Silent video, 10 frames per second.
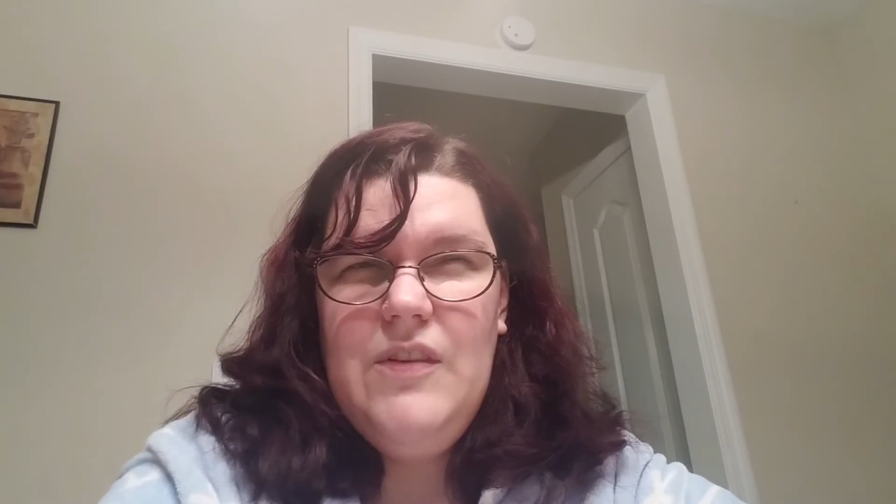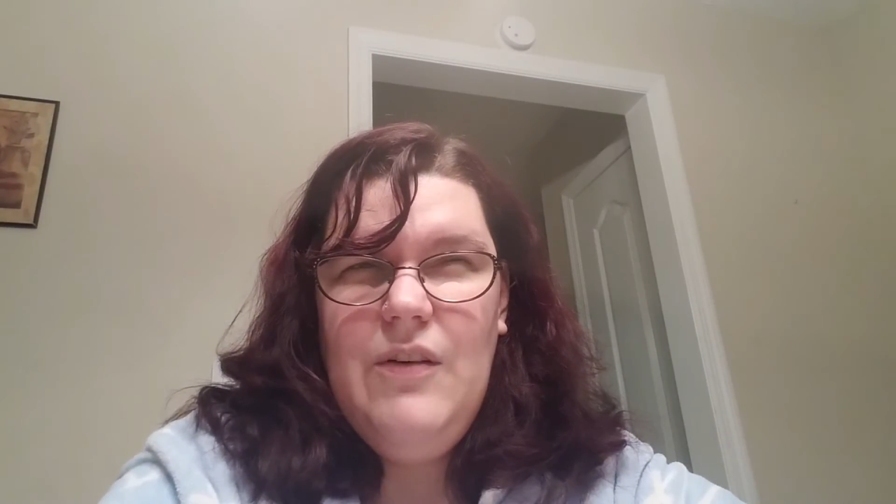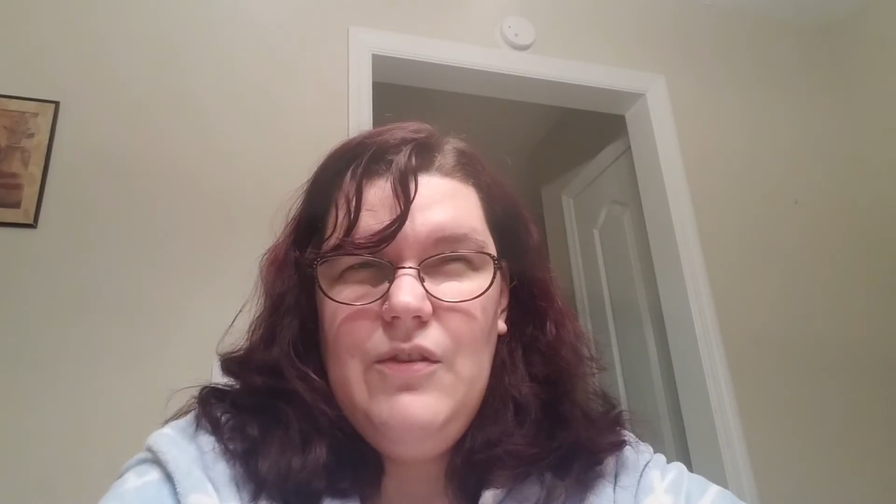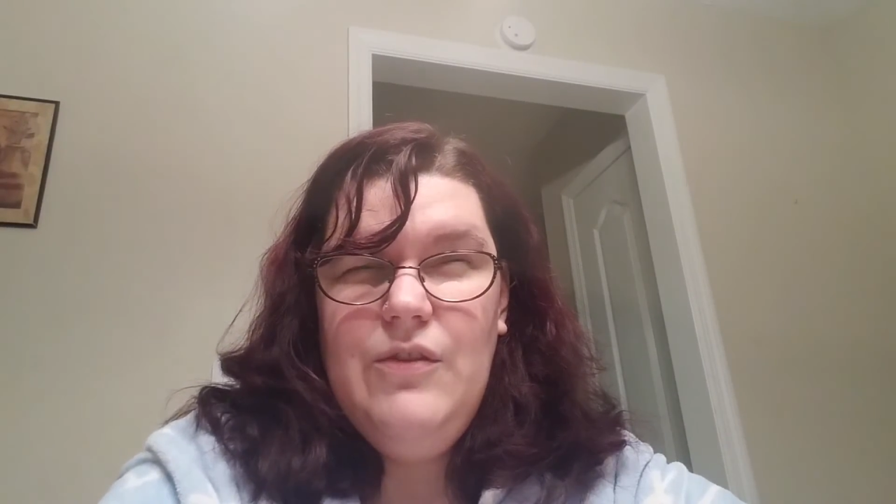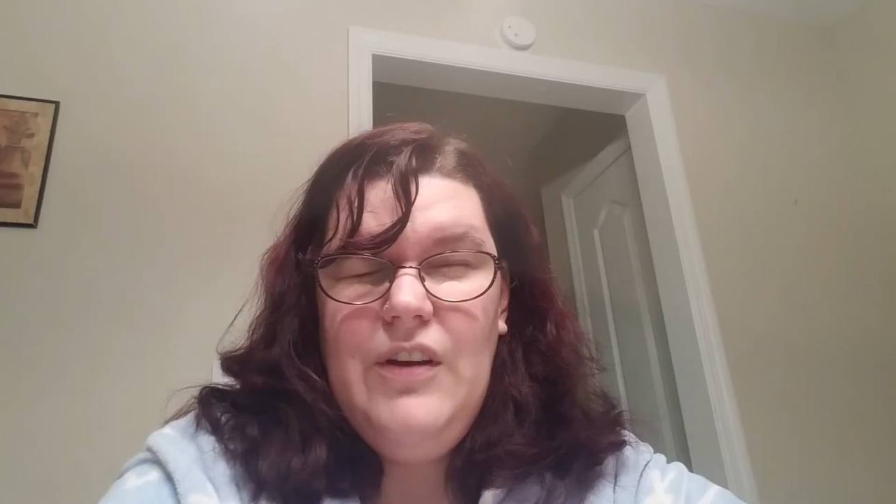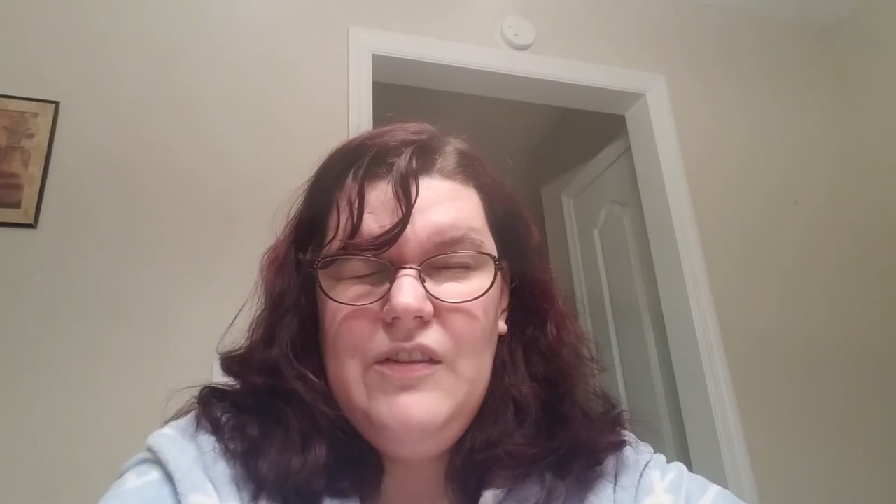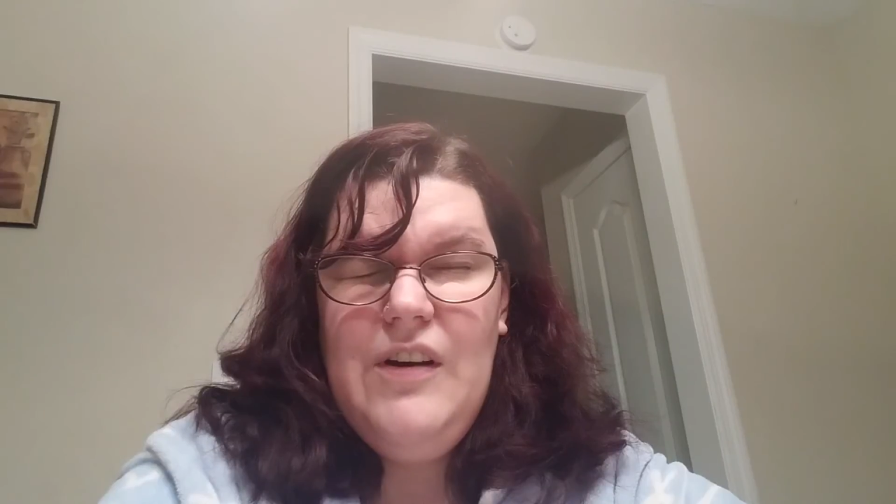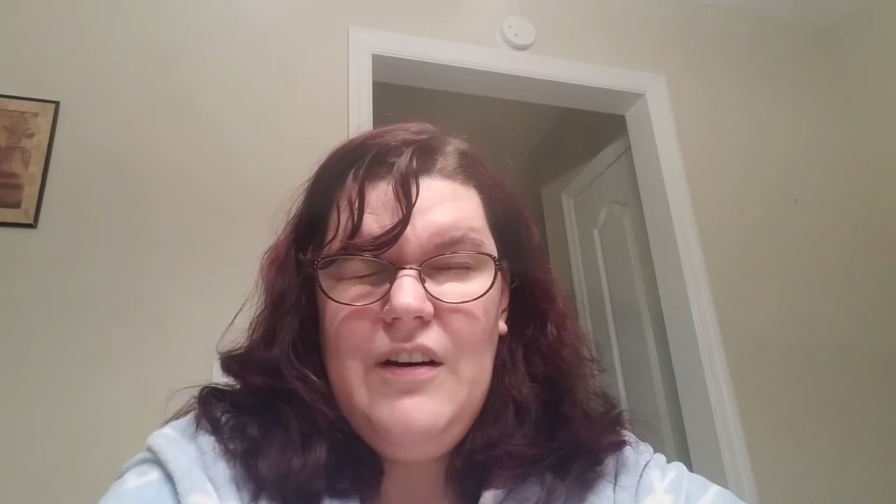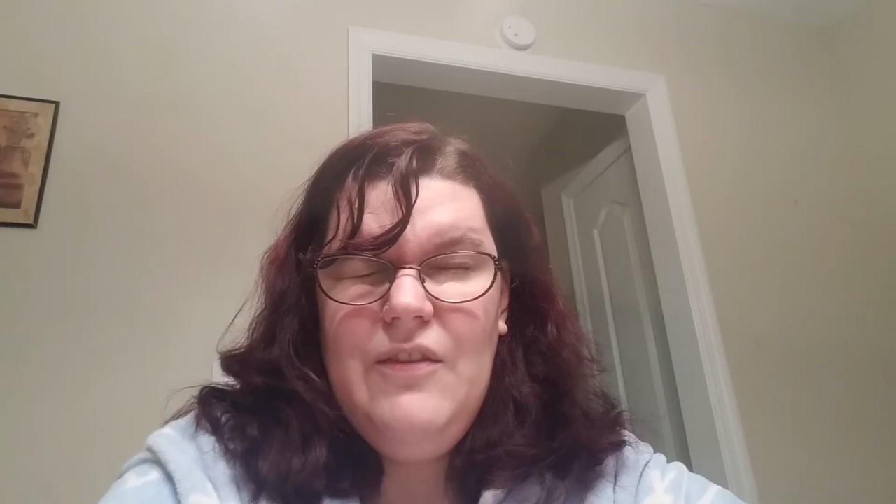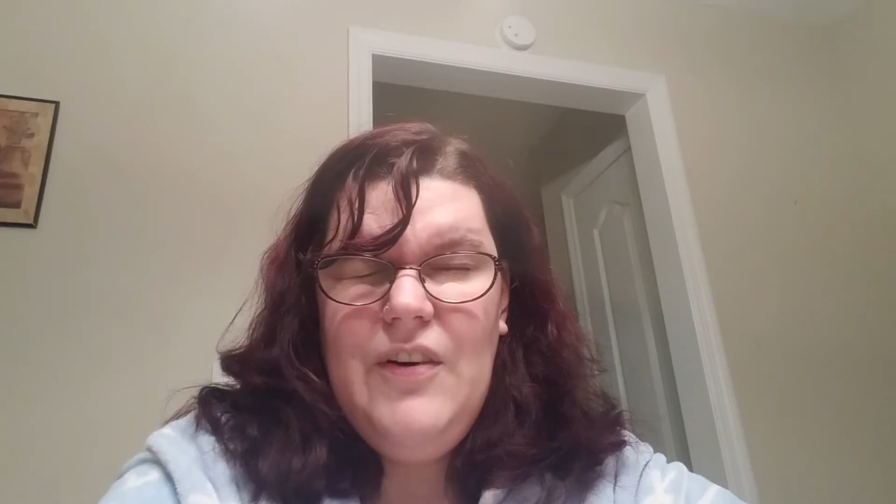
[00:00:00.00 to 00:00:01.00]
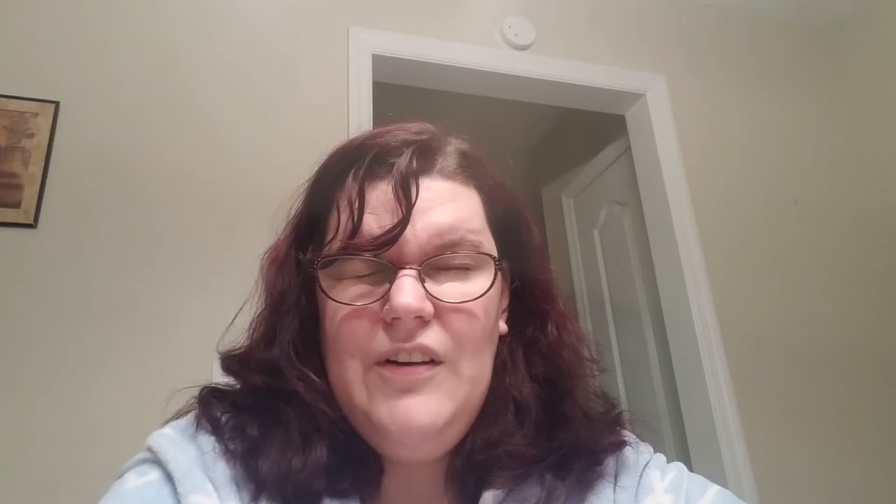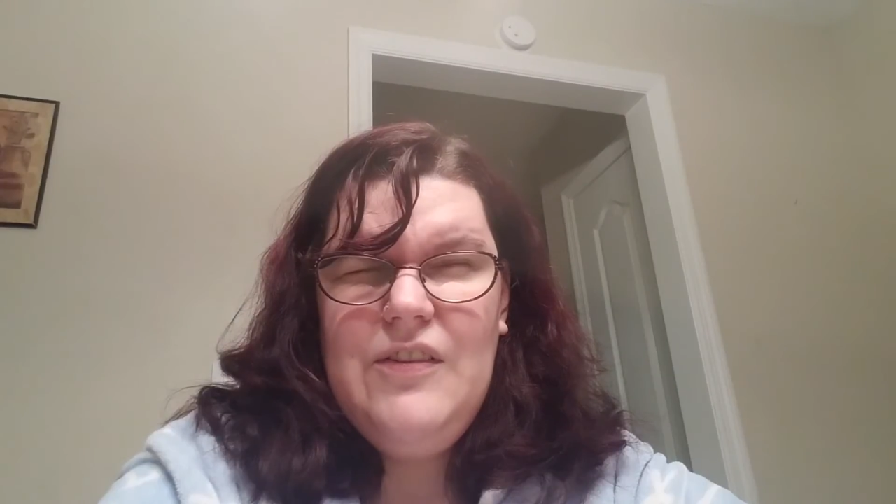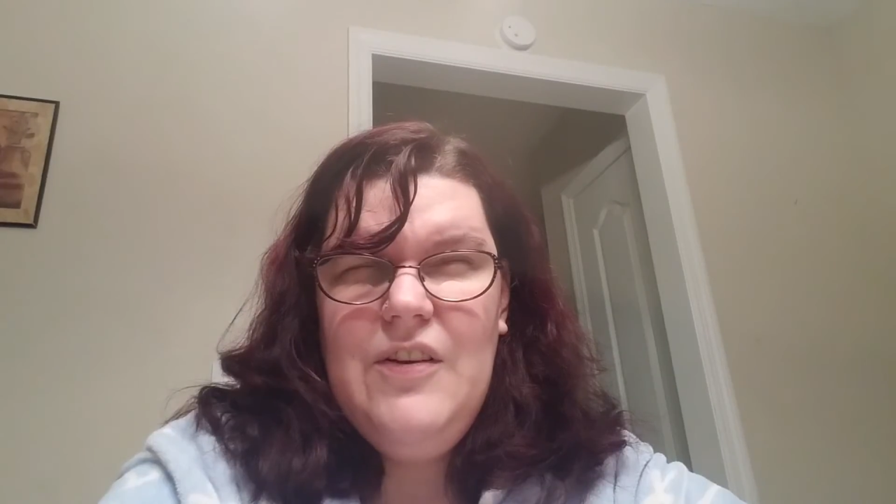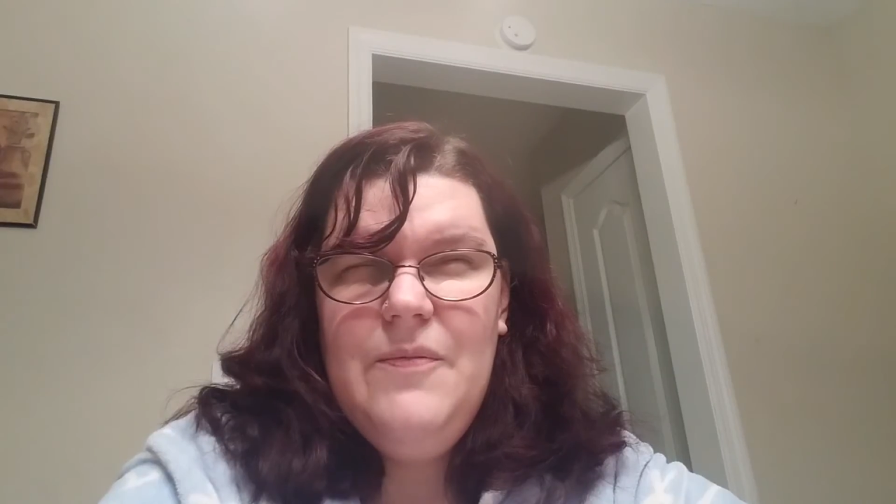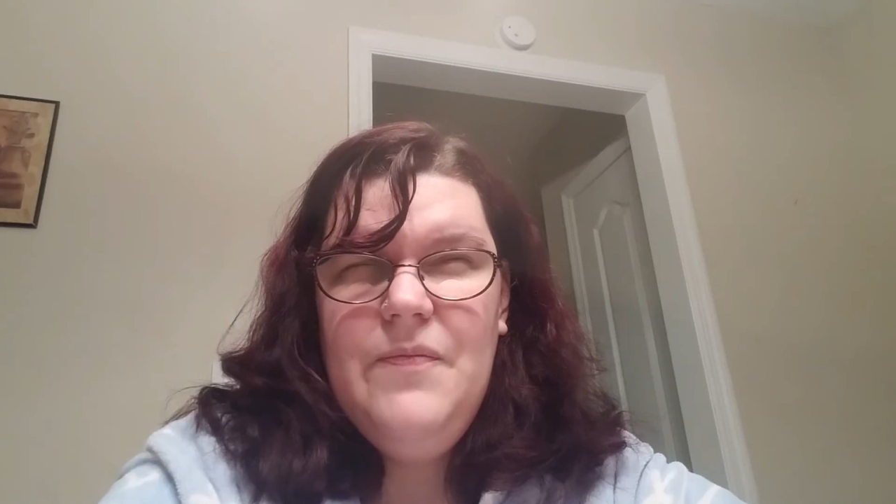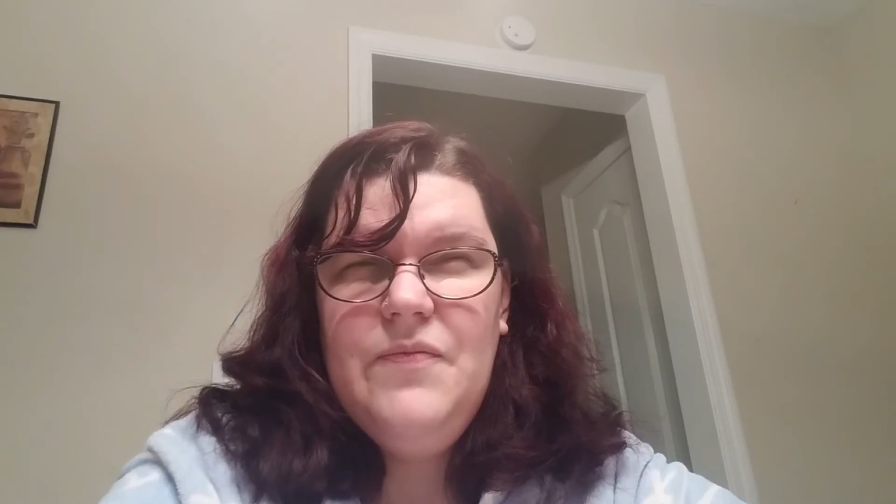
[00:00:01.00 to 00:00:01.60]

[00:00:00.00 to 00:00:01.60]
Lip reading: definitely a sacrifice.